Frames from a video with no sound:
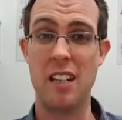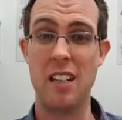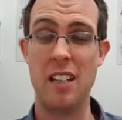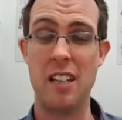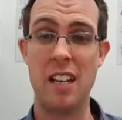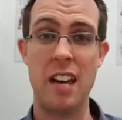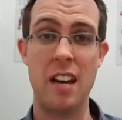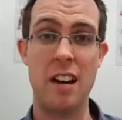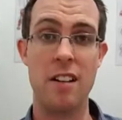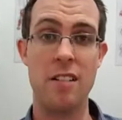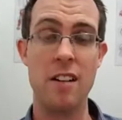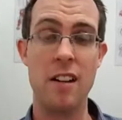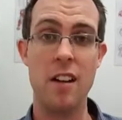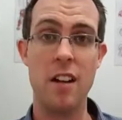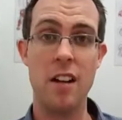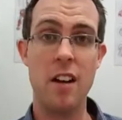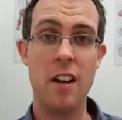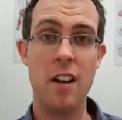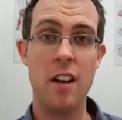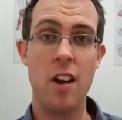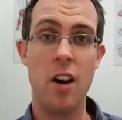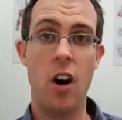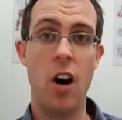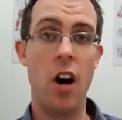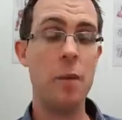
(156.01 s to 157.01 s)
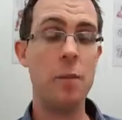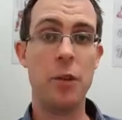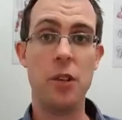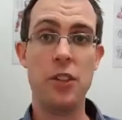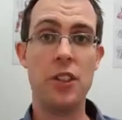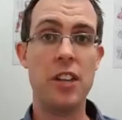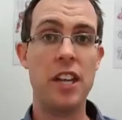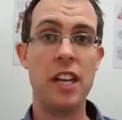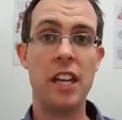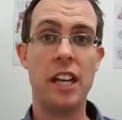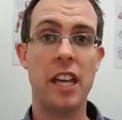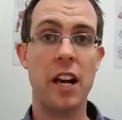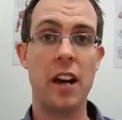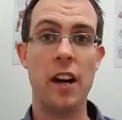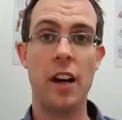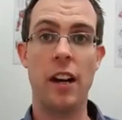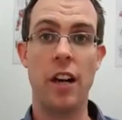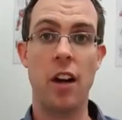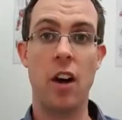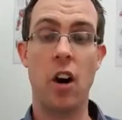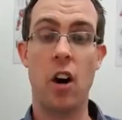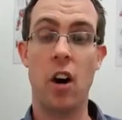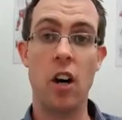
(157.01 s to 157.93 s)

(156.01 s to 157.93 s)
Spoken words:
Now, I'm not there going,